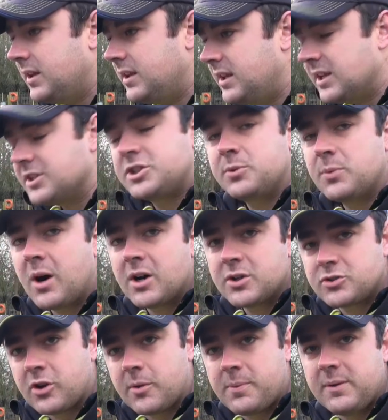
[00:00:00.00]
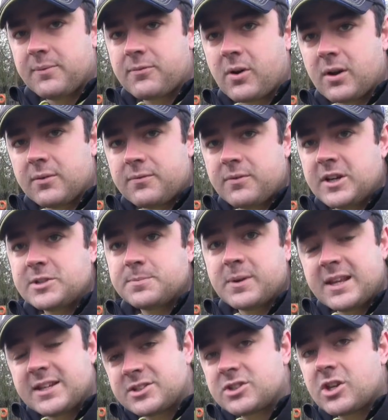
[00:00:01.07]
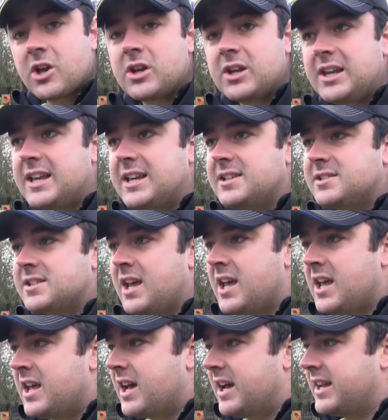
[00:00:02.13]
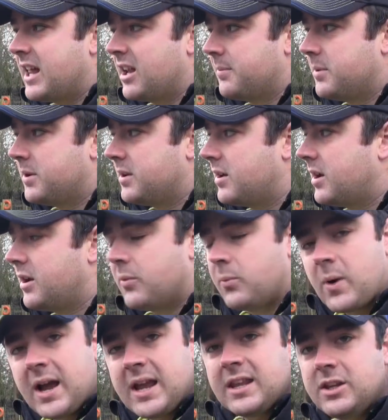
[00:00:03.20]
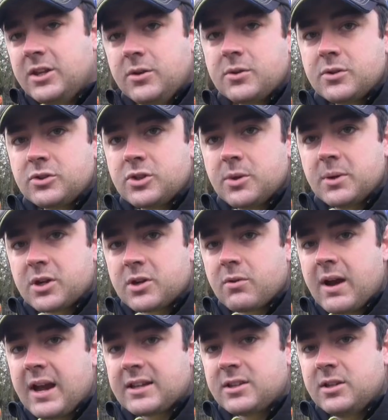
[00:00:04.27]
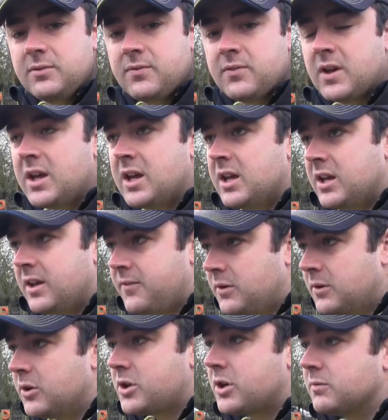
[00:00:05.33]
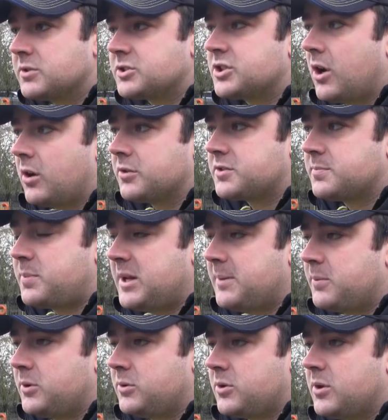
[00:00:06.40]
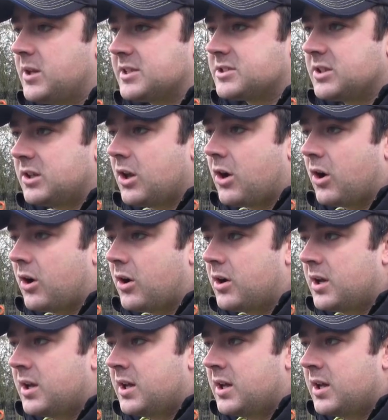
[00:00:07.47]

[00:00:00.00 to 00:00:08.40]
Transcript: yes, you are dropping in front of fish, but there certainly is an element and a way that you can do it correct. If you look at results and people who do this a lot,